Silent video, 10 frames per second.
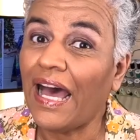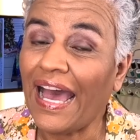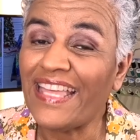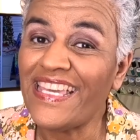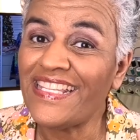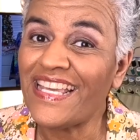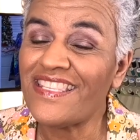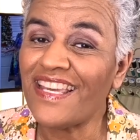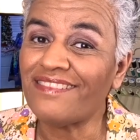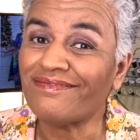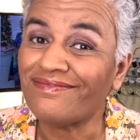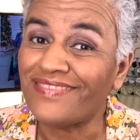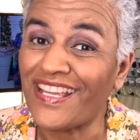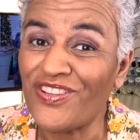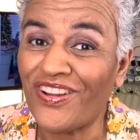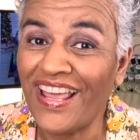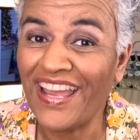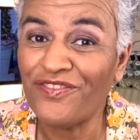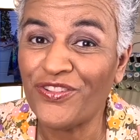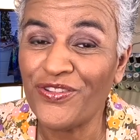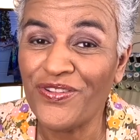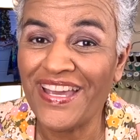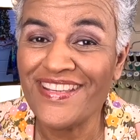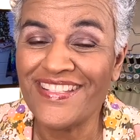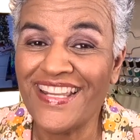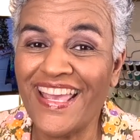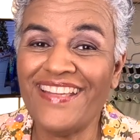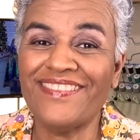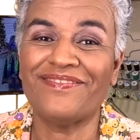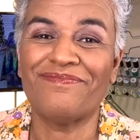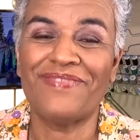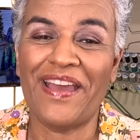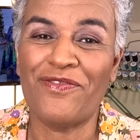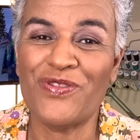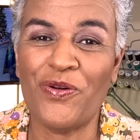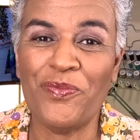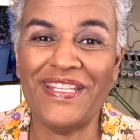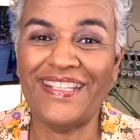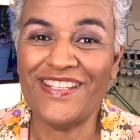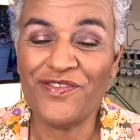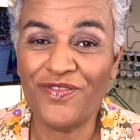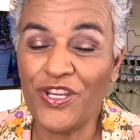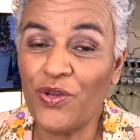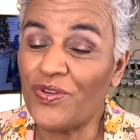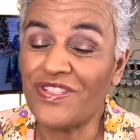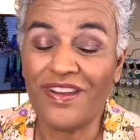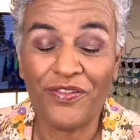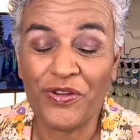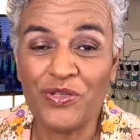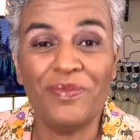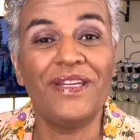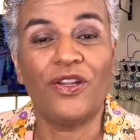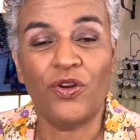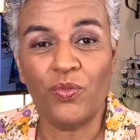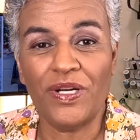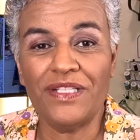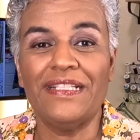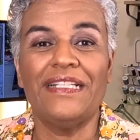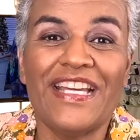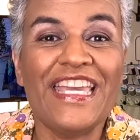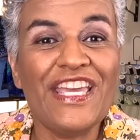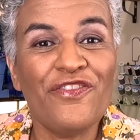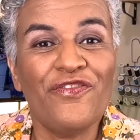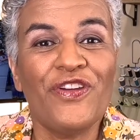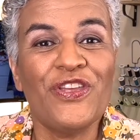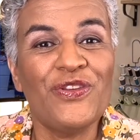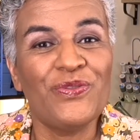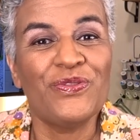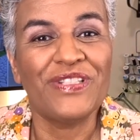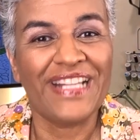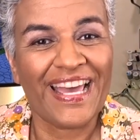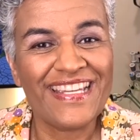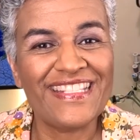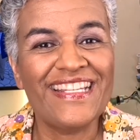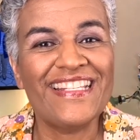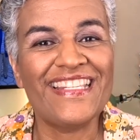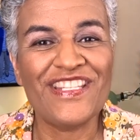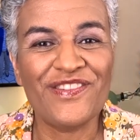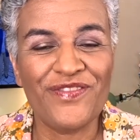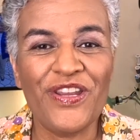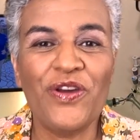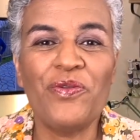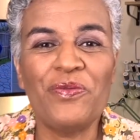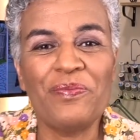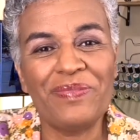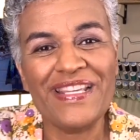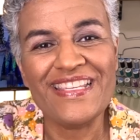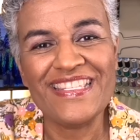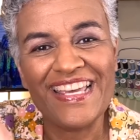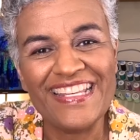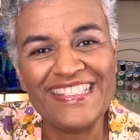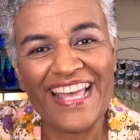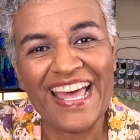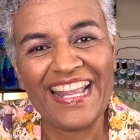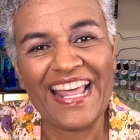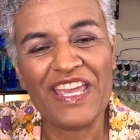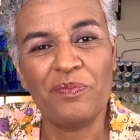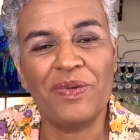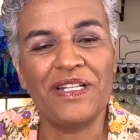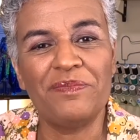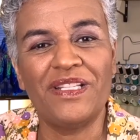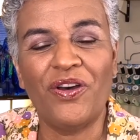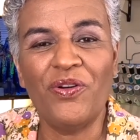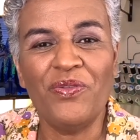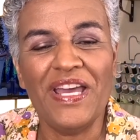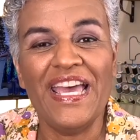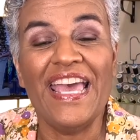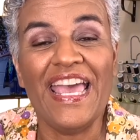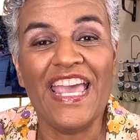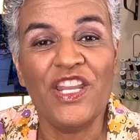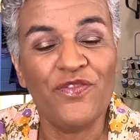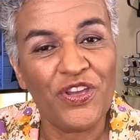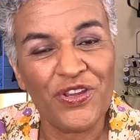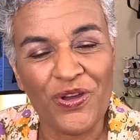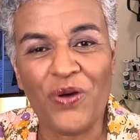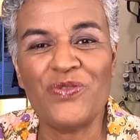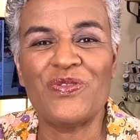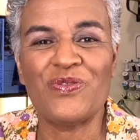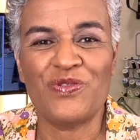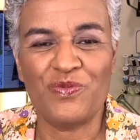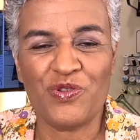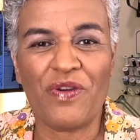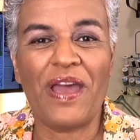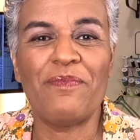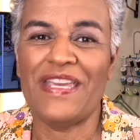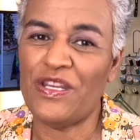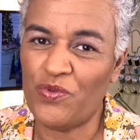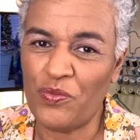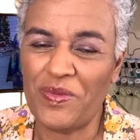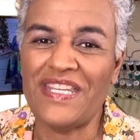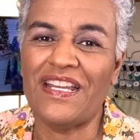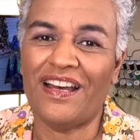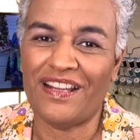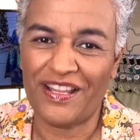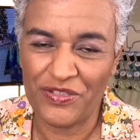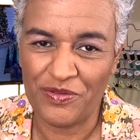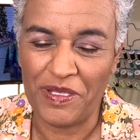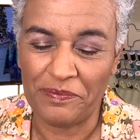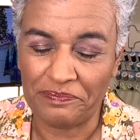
I think that's it. That's all I had for you guys today. I was hoping that this video is not going to be a long one. If you liked this video, please hit that like button below. And if you can also subscribe, it will mean a lot to me.